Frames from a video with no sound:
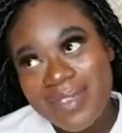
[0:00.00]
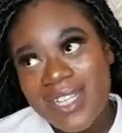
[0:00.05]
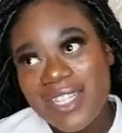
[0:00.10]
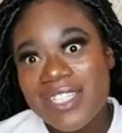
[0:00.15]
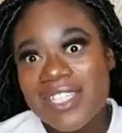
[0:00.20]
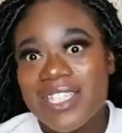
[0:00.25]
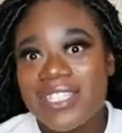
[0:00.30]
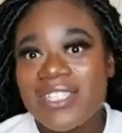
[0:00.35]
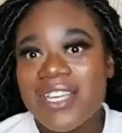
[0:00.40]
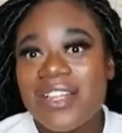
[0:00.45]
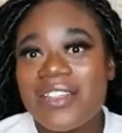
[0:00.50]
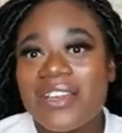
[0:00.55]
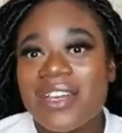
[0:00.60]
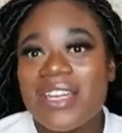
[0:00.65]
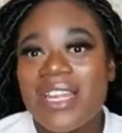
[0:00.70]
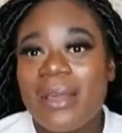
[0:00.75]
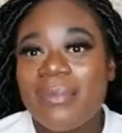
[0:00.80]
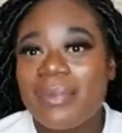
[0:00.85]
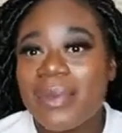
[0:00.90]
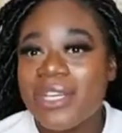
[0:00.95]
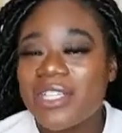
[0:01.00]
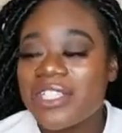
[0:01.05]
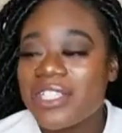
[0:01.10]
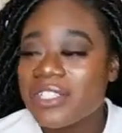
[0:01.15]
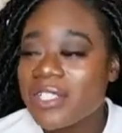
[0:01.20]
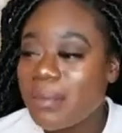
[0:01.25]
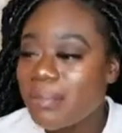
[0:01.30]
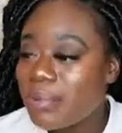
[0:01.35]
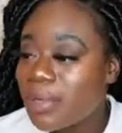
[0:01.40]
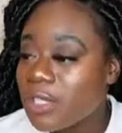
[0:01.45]
She started looking at
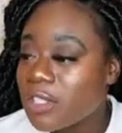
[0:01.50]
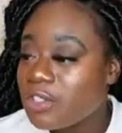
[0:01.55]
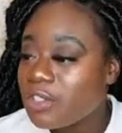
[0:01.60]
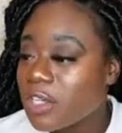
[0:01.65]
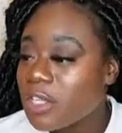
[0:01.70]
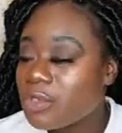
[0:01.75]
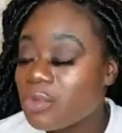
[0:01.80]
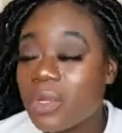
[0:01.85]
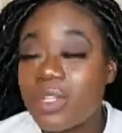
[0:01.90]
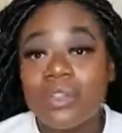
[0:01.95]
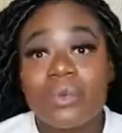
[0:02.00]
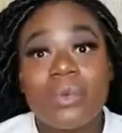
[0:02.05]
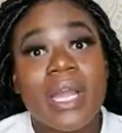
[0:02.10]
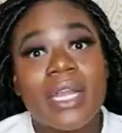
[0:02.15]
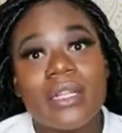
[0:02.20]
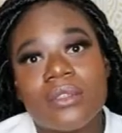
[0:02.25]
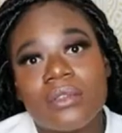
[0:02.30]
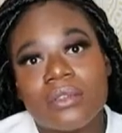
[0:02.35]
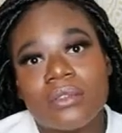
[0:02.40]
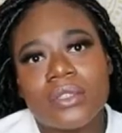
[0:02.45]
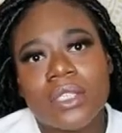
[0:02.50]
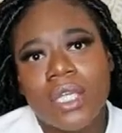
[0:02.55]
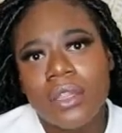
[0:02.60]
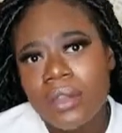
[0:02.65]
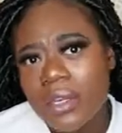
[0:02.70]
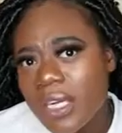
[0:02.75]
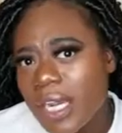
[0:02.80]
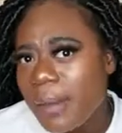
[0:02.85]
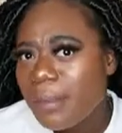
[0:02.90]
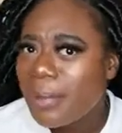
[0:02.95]
pictures on Pinterest. What do? Start
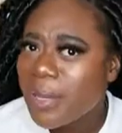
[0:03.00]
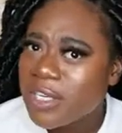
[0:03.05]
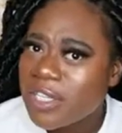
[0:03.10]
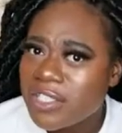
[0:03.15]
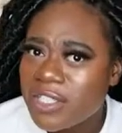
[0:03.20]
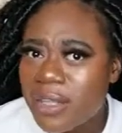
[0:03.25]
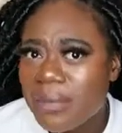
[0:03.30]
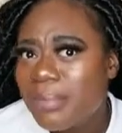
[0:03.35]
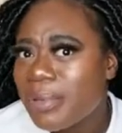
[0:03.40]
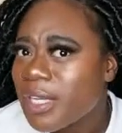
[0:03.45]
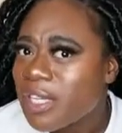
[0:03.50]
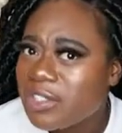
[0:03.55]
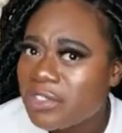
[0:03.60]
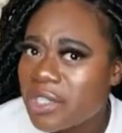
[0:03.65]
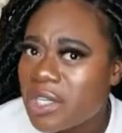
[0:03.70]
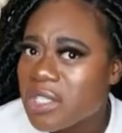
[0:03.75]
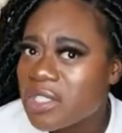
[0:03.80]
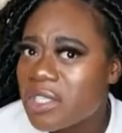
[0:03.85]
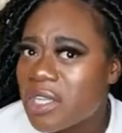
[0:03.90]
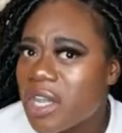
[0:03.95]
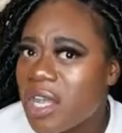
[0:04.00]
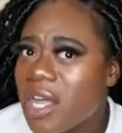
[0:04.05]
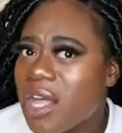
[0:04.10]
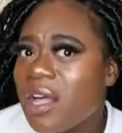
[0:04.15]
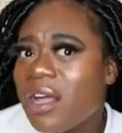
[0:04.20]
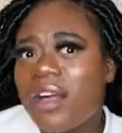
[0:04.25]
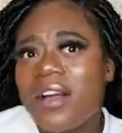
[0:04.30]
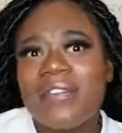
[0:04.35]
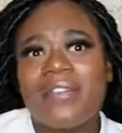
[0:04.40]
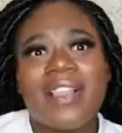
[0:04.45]
looking at pictures on Pinterest
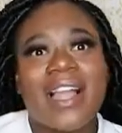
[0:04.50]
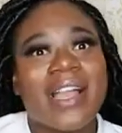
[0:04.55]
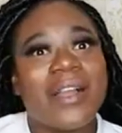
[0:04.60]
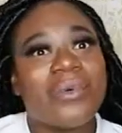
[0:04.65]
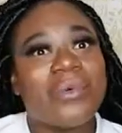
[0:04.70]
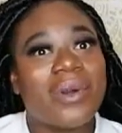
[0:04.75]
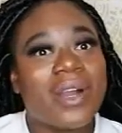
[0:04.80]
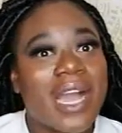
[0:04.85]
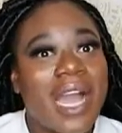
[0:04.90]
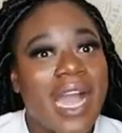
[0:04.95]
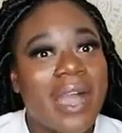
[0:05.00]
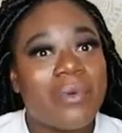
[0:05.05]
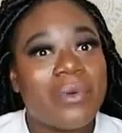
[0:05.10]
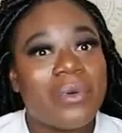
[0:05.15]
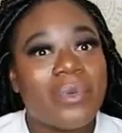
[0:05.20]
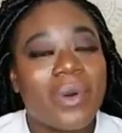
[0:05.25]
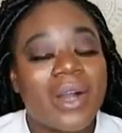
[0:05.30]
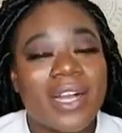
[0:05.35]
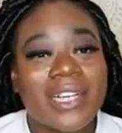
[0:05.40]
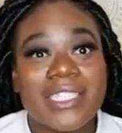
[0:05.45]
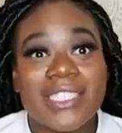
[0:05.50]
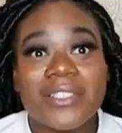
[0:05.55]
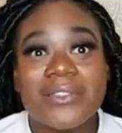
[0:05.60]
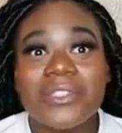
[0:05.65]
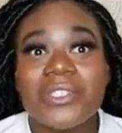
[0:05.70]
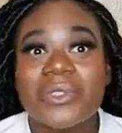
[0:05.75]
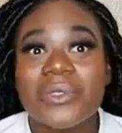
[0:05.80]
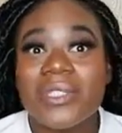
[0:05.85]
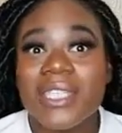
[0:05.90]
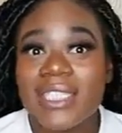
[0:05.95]
of like what I would want, because they
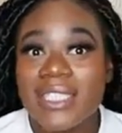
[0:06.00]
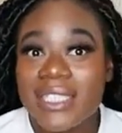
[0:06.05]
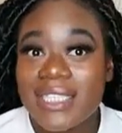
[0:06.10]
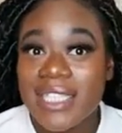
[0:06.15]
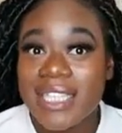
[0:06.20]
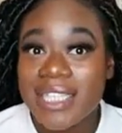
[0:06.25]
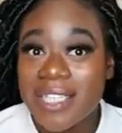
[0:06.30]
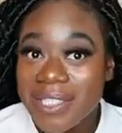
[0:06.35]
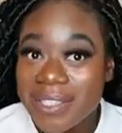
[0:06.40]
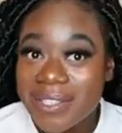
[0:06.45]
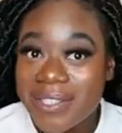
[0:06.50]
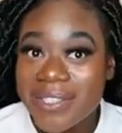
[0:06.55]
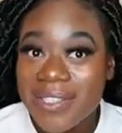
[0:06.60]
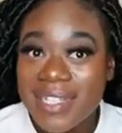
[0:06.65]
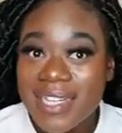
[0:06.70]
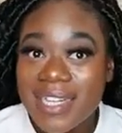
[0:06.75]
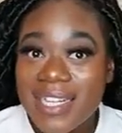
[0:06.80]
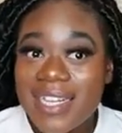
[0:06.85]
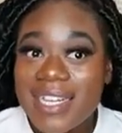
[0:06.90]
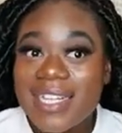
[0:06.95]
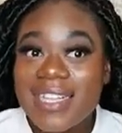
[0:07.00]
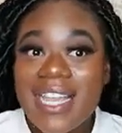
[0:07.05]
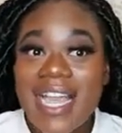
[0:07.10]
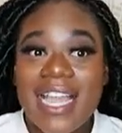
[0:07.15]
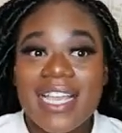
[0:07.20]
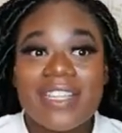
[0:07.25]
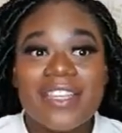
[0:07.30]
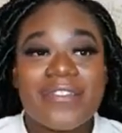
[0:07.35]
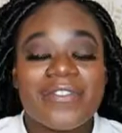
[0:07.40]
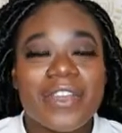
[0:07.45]
was doing a deal.
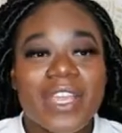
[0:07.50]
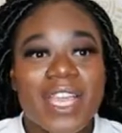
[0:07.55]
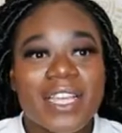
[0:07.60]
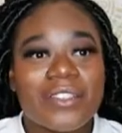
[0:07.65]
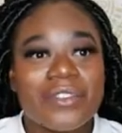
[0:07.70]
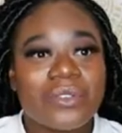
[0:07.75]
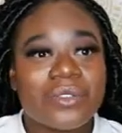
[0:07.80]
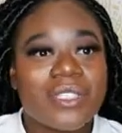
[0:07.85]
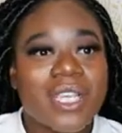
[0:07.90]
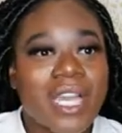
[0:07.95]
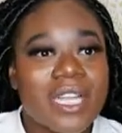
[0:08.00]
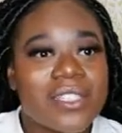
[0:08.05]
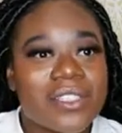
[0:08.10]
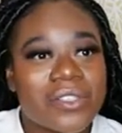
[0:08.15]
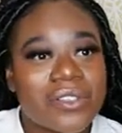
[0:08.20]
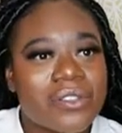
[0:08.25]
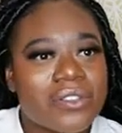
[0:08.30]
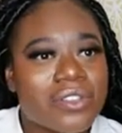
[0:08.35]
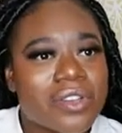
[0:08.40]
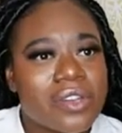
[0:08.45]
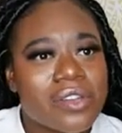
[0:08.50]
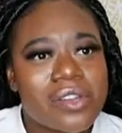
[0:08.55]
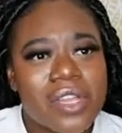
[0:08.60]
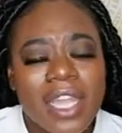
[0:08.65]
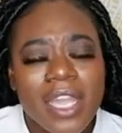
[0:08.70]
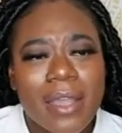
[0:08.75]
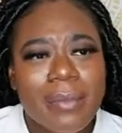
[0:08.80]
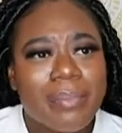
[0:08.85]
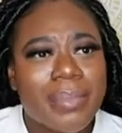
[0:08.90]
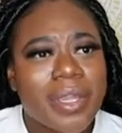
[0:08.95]
Like if you get 2 tattoos, you
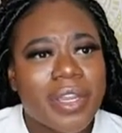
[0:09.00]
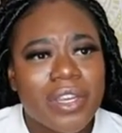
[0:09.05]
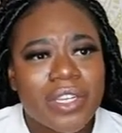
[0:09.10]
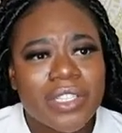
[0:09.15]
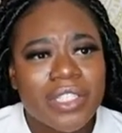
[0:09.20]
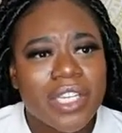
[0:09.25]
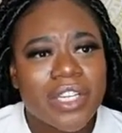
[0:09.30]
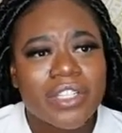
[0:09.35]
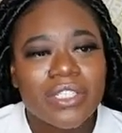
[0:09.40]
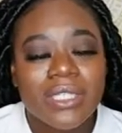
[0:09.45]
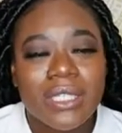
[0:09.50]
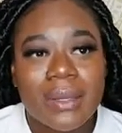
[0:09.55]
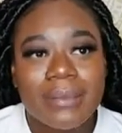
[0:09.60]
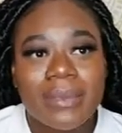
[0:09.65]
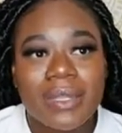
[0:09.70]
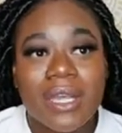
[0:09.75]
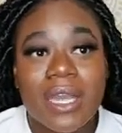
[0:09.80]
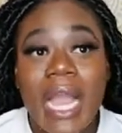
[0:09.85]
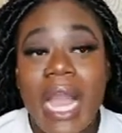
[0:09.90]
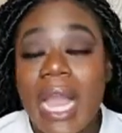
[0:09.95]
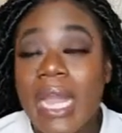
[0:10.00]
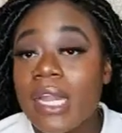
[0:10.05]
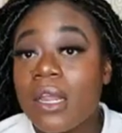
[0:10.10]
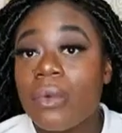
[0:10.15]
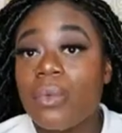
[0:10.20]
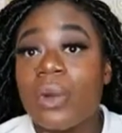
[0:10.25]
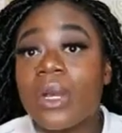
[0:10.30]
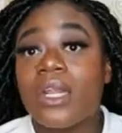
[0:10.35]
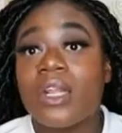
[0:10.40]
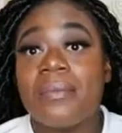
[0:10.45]
get piercing or something. I
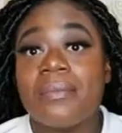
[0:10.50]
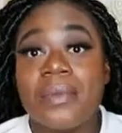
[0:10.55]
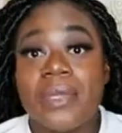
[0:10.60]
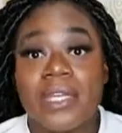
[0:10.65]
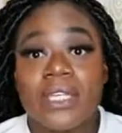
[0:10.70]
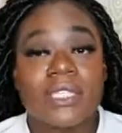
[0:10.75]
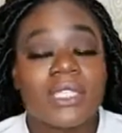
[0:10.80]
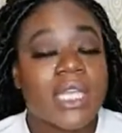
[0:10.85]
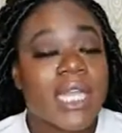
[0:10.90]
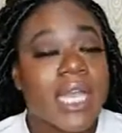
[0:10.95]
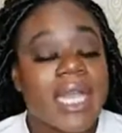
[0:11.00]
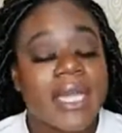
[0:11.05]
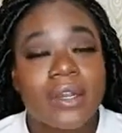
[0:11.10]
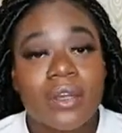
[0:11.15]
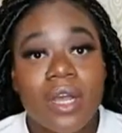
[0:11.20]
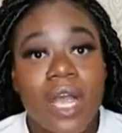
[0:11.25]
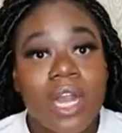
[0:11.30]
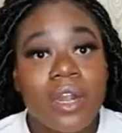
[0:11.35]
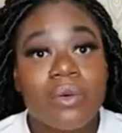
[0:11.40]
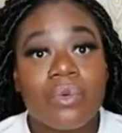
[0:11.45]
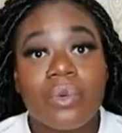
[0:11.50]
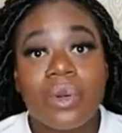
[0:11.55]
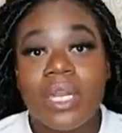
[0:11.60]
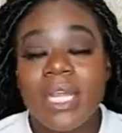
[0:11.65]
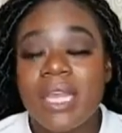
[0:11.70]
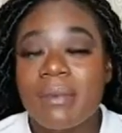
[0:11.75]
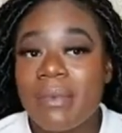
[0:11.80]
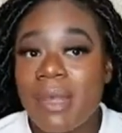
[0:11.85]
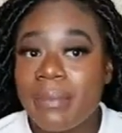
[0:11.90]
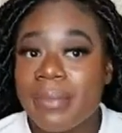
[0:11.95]
didn't want a piercing at all. I don't want to
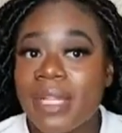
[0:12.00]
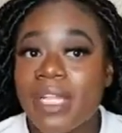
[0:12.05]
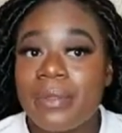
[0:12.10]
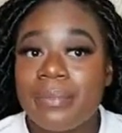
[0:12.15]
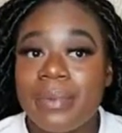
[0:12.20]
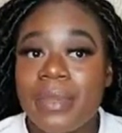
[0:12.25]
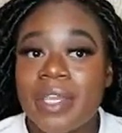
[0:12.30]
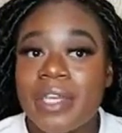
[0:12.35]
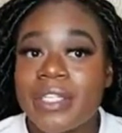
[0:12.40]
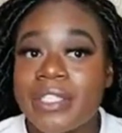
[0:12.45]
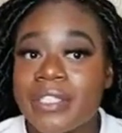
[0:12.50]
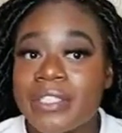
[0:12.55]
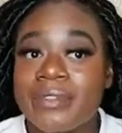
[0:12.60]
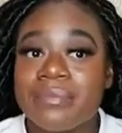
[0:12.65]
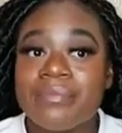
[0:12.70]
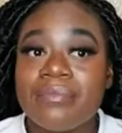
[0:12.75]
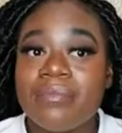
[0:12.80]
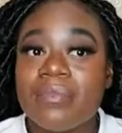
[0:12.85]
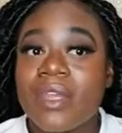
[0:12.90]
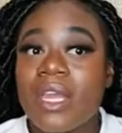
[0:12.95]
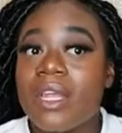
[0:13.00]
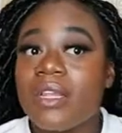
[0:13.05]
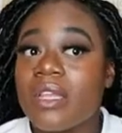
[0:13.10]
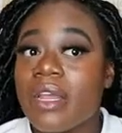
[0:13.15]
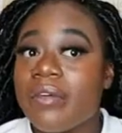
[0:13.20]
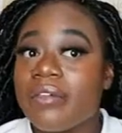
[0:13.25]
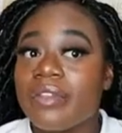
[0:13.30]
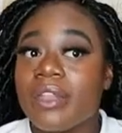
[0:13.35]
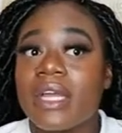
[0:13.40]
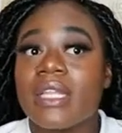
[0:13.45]
get my belly pierced.
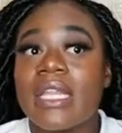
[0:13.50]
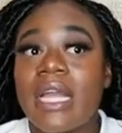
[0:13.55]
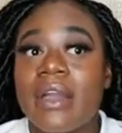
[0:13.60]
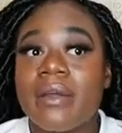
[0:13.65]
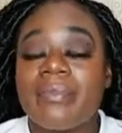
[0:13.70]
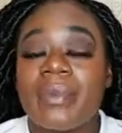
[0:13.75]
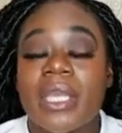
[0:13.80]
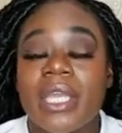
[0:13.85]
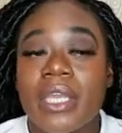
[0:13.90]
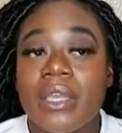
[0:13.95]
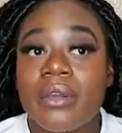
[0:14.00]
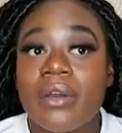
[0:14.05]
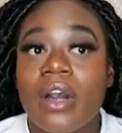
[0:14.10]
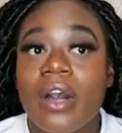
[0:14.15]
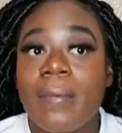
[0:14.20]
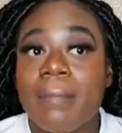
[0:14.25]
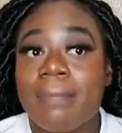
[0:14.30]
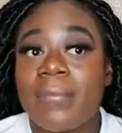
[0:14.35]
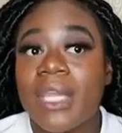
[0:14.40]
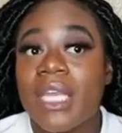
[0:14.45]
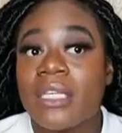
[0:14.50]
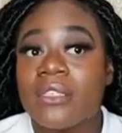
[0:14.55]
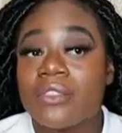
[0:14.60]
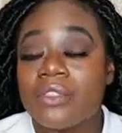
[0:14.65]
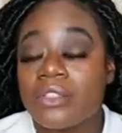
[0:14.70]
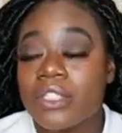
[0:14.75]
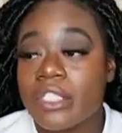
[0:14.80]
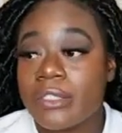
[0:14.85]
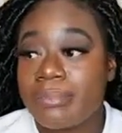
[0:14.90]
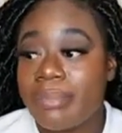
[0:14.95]
Never thought that would be cute on me,
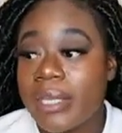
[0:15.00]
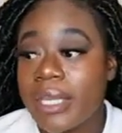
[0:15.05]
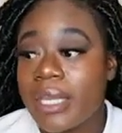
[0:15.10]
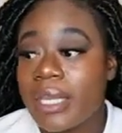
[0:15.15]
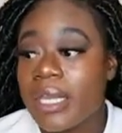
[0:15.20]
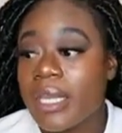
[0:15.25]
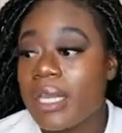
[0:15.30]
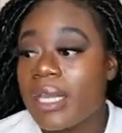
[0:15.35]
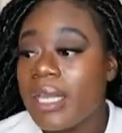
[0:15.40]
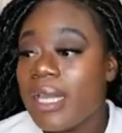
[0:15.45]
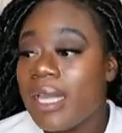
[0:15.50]
so to speak.